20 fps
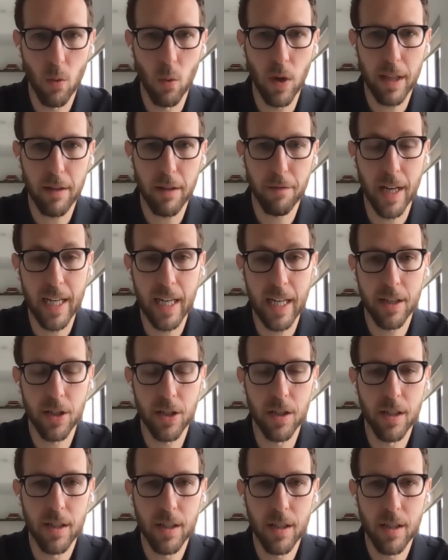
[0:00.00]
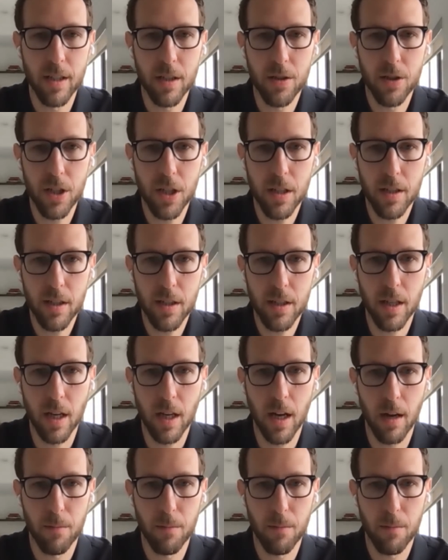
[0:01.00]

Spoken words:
with financial institutions,